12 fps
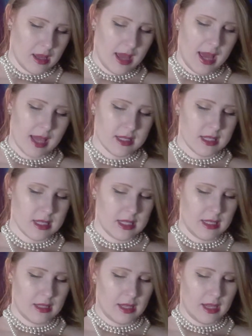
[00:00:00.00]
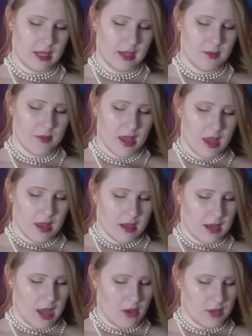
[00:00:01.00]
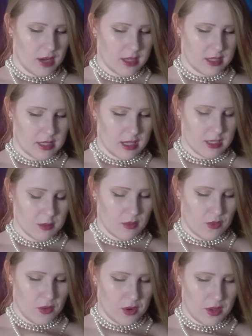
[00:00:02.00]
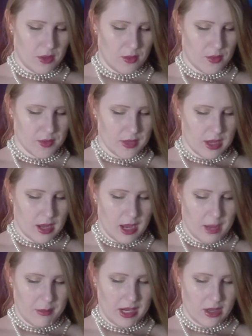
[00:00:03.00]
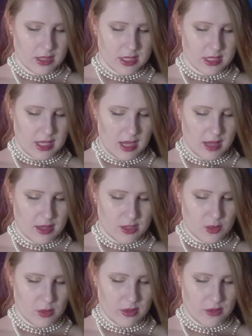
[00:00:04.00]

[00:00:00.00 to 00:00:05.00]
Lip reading: And indeed, lady, now that I stand before you, I may not say that you are the